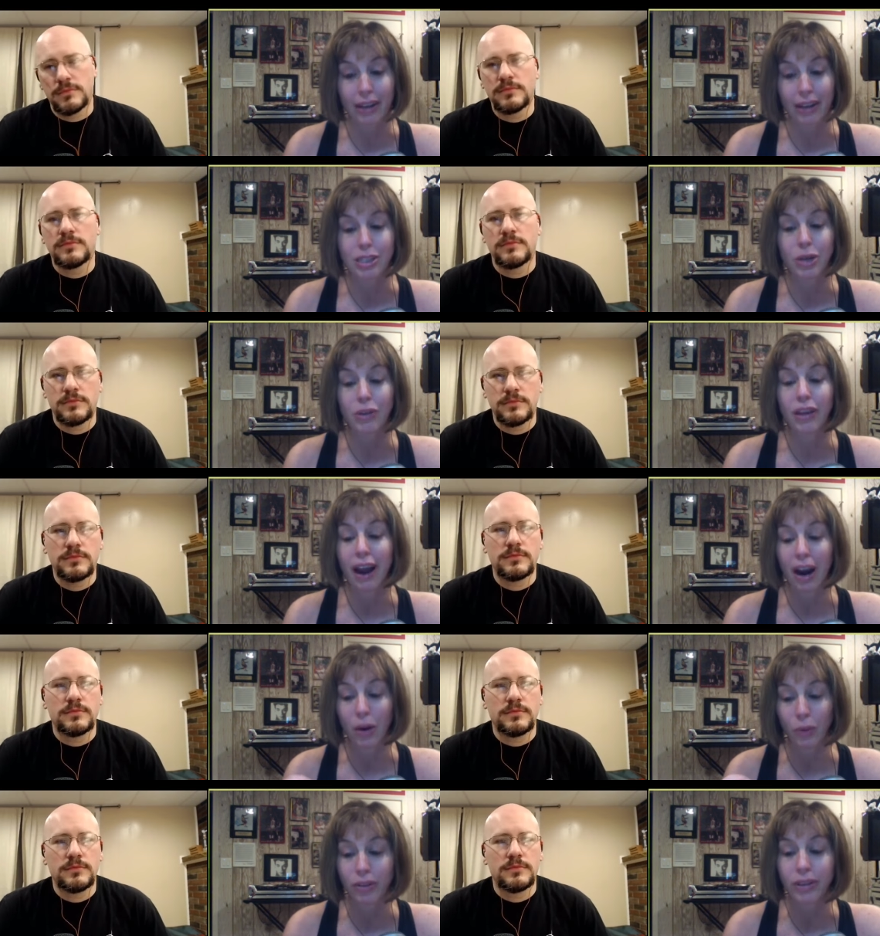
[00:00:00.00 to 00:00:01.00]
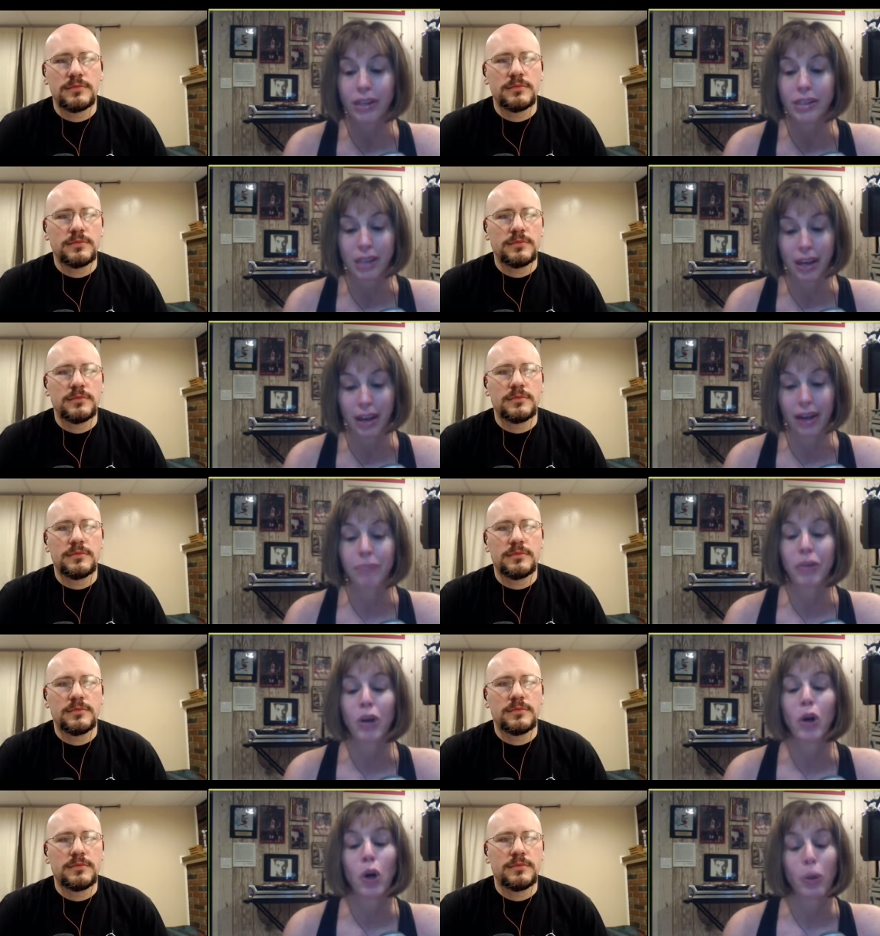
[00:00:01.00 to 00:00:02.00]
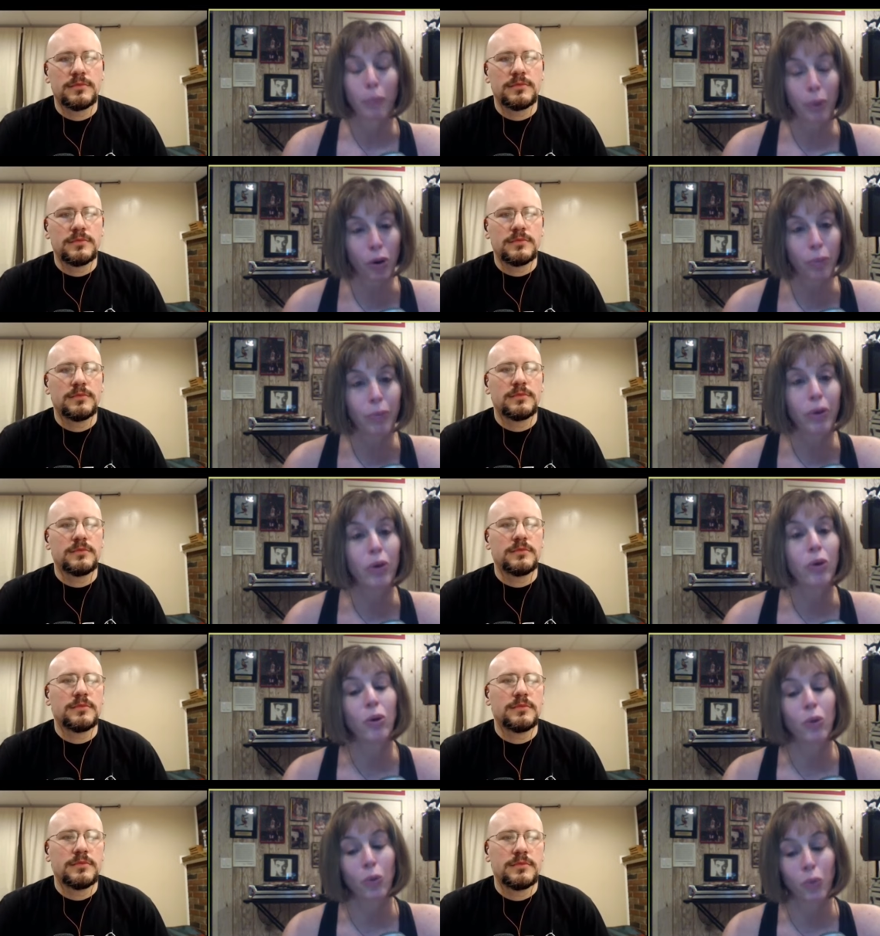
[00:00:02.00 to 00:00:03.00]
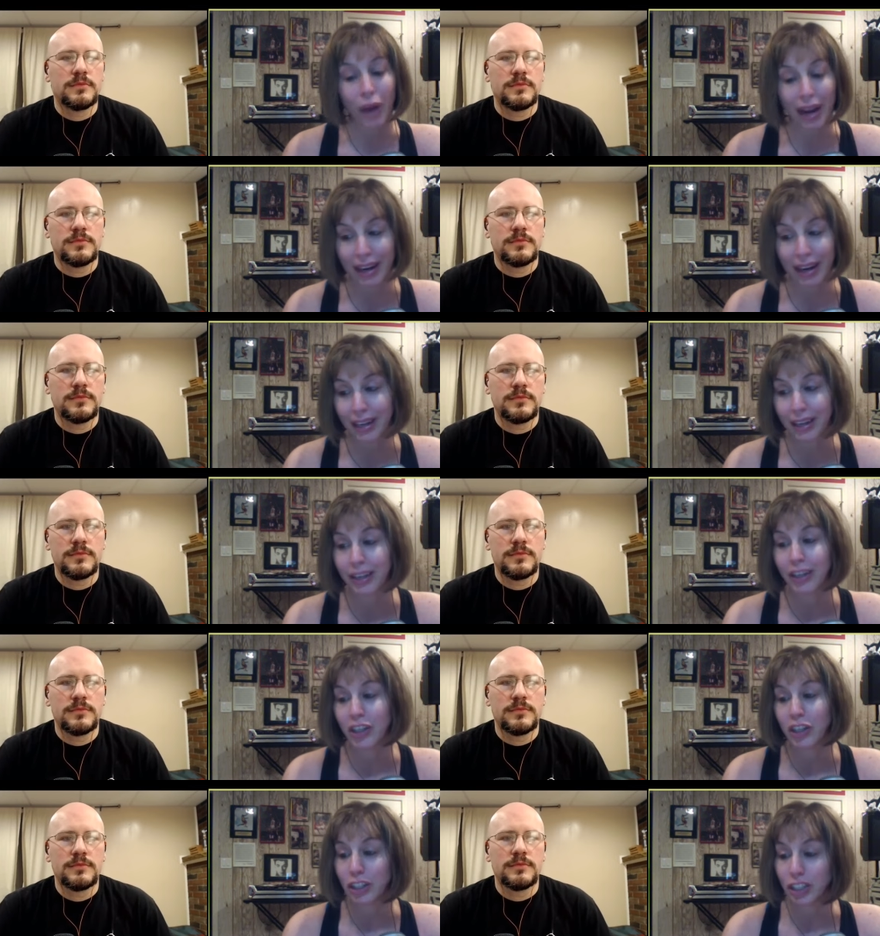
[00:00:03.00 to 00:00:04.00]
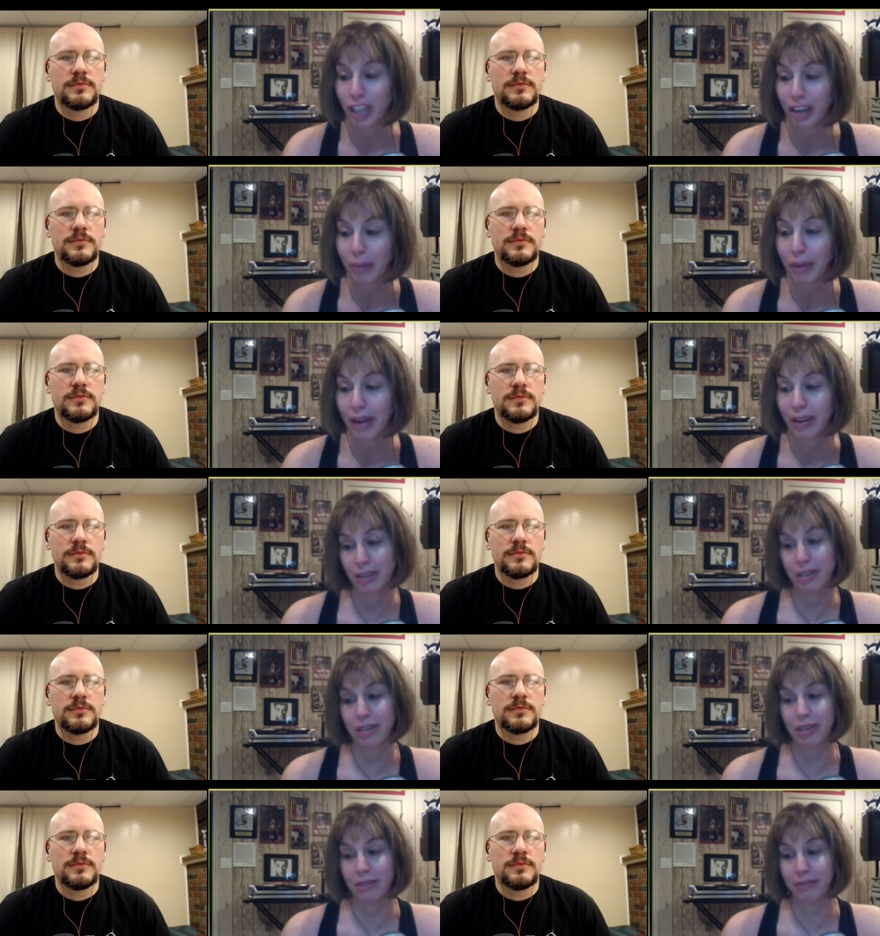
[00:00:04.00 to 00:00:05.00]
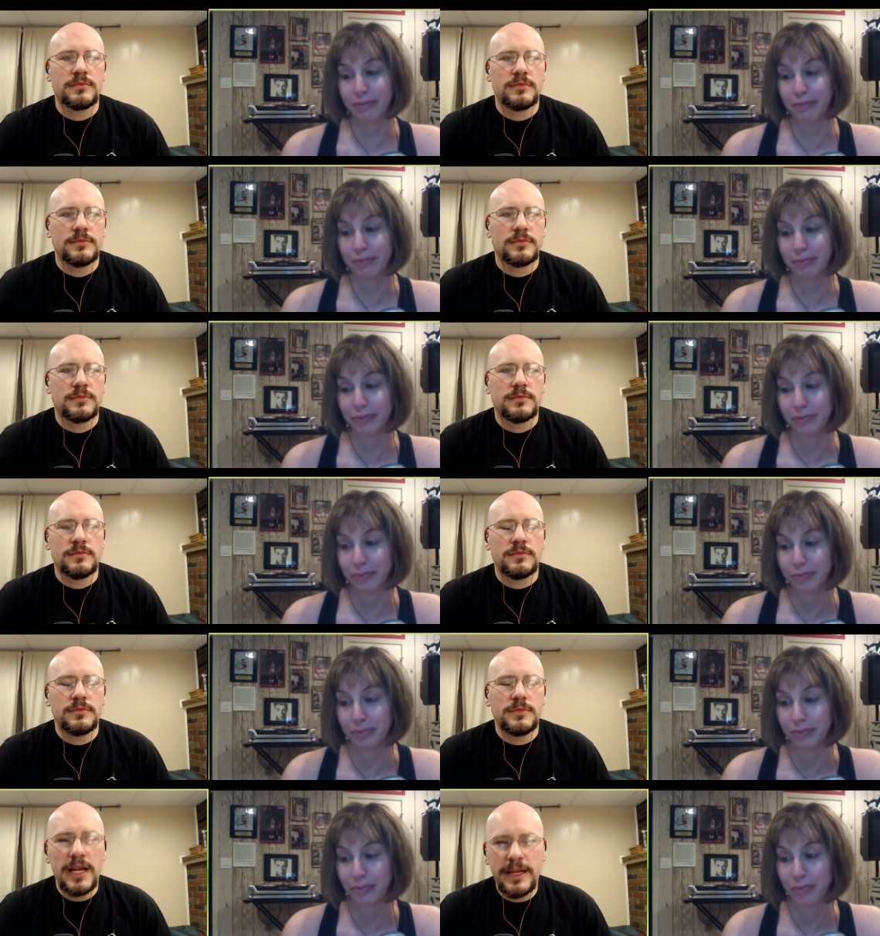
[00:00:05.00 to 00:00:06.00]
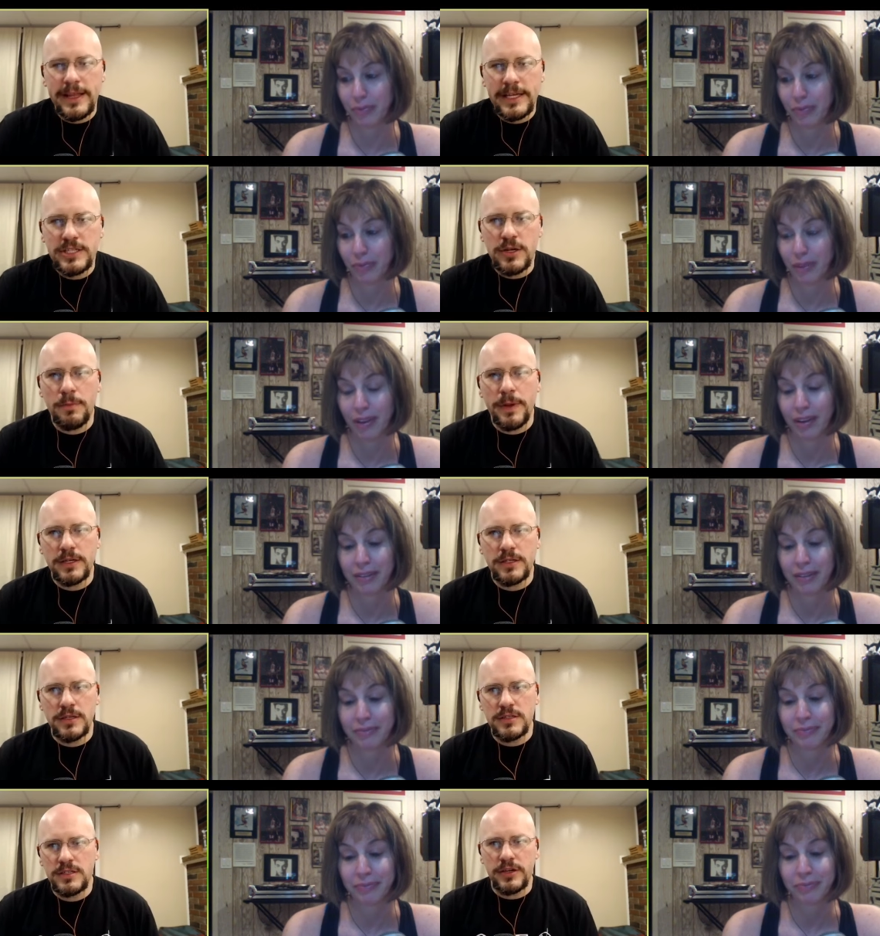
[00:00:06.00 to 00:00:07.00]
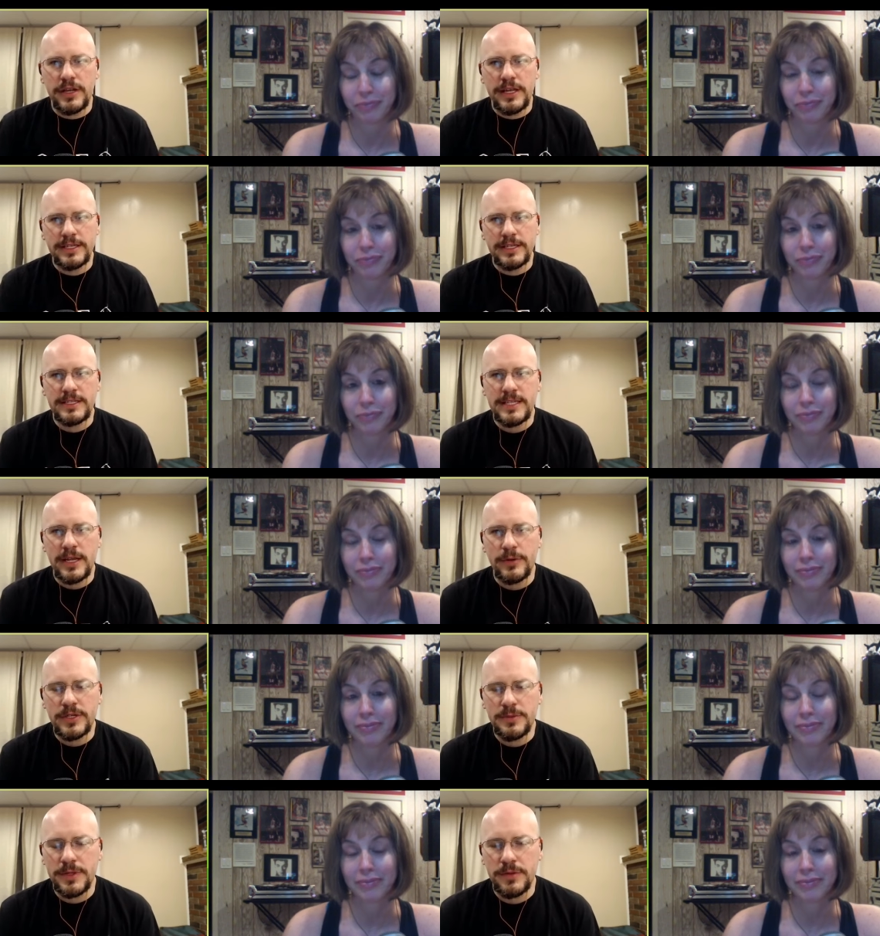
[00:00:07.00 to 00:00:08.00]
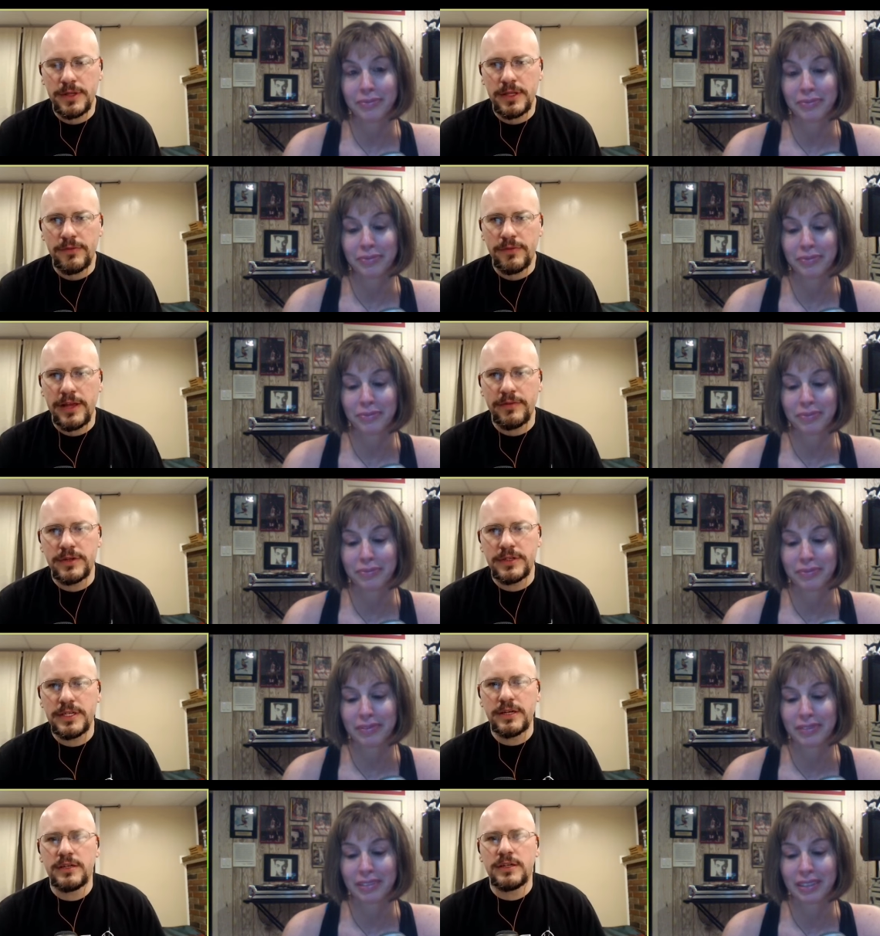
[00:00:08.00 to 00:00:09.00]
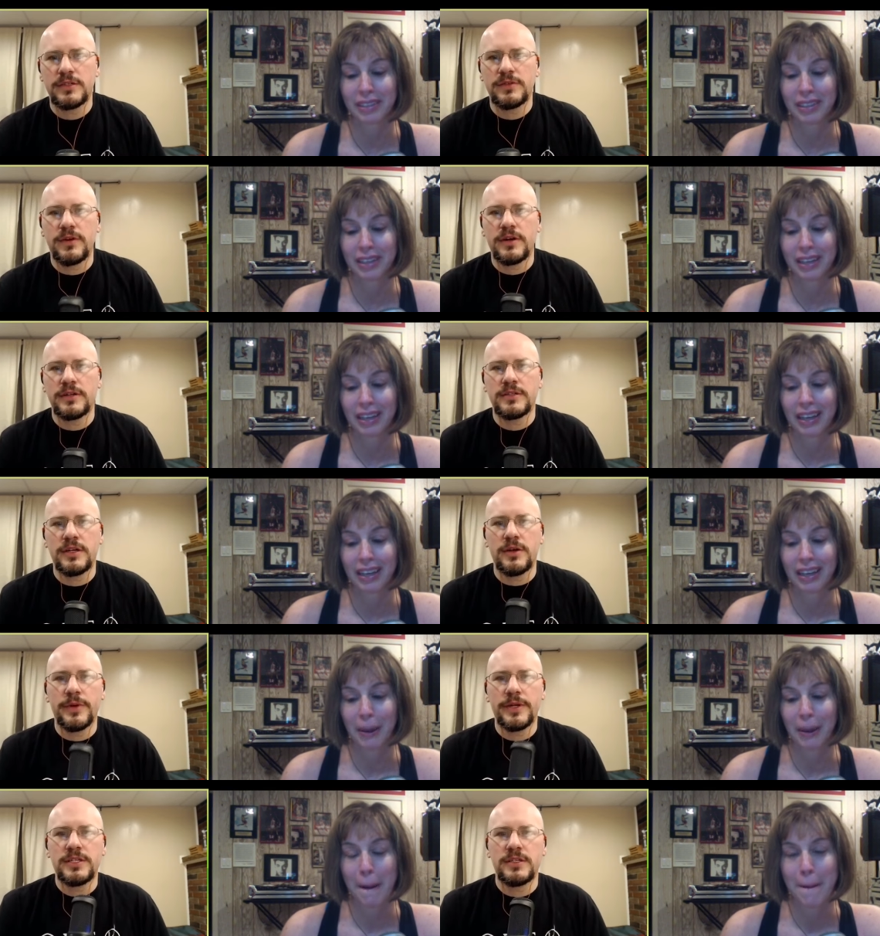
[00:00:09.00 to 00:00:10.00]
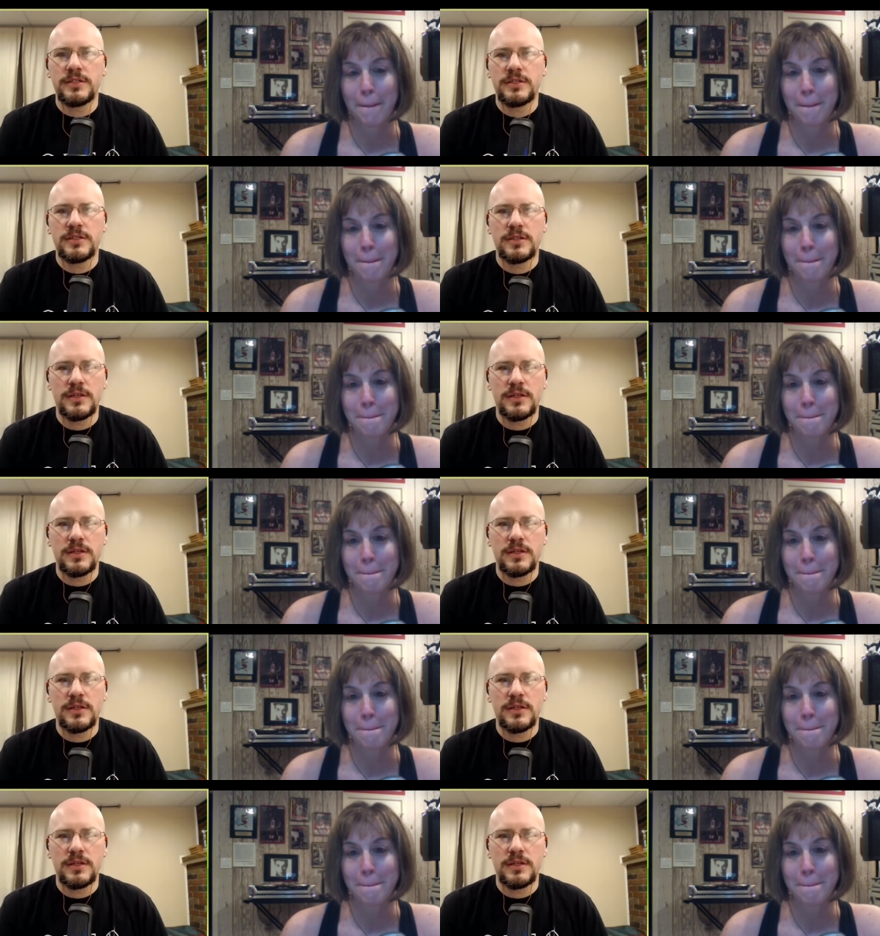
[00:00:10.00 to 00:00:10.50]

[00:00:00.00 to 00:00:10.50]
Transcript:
Speaker 1: so they are releasing Purple Rain jelly beans.
Speaker 2: Now, do they show pictures so you can distinguish between the flavors here as far as, which is